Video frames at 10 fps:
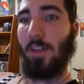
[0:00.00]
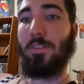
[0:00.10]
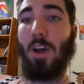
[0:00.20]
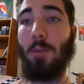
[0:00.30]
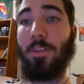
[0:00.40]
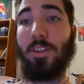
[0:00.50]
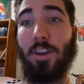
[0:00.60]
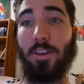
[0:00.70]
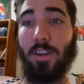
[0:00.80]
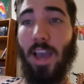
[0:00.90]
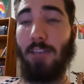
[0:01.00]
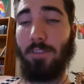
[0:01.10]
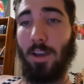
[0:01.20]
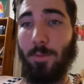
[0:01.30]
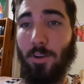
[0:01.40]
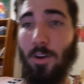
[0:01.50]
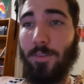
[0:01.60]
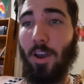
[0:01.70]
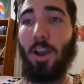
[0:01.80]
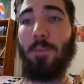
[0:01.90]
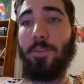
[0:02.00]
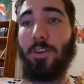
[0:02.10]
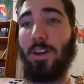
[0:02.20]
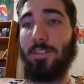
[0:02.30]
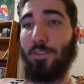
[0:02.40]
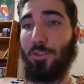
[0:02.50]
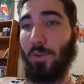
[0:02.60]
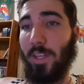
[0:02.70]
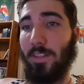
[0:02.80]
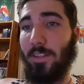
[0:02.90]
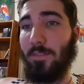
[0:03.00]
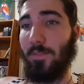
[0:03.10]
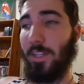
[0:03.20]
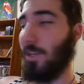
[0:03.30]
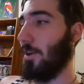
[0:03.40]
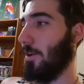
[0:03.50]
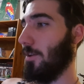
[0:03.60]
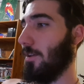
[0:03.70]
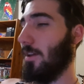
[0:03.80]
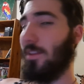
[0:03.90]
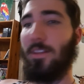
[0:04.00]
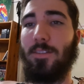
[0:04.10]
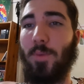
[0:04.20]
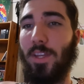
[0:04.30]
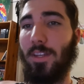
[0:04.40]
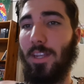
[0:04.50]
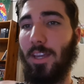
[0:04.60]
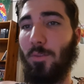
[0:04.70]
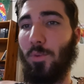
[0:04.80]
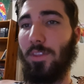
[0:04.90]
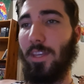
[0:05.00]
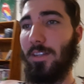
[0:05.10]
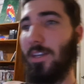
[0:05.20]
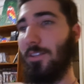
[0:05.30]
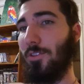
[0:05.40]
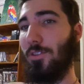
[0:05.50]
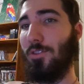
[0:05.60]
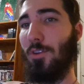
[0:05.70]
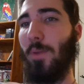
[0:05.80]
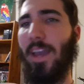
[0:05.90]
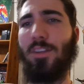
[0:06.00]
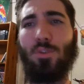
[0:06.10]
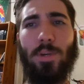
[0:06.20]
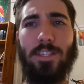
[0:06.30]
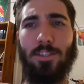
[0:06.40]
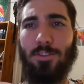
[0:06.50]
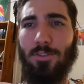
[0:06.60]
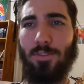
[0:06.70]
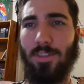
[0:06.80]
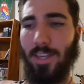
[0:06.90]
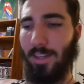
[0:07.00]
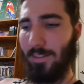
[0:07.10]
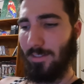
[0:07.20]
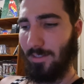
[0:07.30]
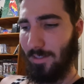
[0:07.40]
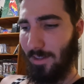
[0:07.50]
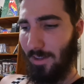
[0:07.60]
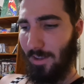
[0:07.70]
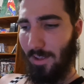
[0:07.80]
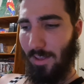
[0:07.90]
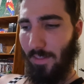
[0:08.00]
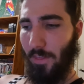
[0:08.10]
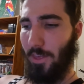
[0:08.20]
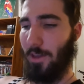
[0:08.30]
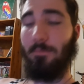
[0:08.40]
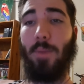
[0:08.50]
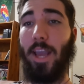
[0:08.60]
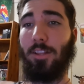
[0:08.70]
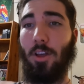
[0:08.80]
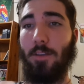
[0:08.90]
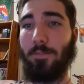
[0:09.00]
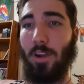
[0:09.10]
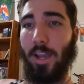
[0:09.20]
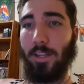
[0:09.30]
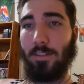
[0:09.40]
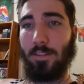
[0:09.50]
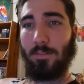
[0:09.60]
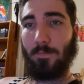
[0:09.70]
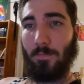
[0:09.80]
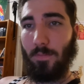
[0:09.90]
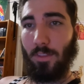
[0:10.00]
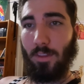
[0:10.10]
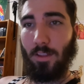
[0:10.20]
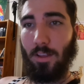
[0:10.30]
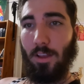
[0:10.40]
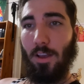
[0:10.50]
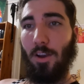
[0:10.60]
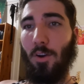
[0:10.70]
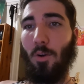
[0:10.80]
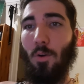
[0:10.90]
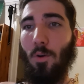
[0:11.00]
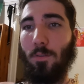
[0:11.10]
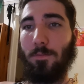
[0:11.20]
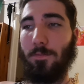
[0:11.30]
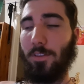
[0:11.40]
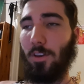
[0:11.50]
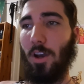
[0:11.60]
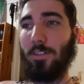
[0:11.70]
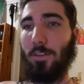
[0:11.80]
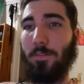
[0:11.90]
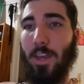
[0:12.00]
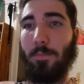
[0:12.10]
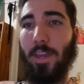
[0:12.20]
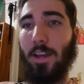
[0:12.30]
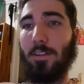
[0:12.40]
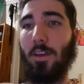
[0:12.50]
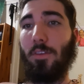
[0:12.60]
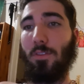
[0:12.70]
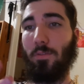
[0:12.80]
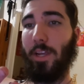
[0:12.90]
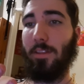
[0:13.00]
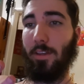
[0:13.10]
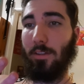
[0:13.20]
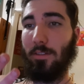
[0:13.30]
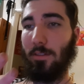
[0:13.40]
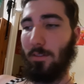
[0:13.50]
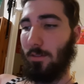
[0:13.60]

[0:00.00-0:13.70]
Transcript: So I'm going to go have a cup of coffee. I hope you guys enjoyed this video. This has been Nick with Nick Does YouTube and 22 things that make life great. Or for the guys who have kept count, 3 things.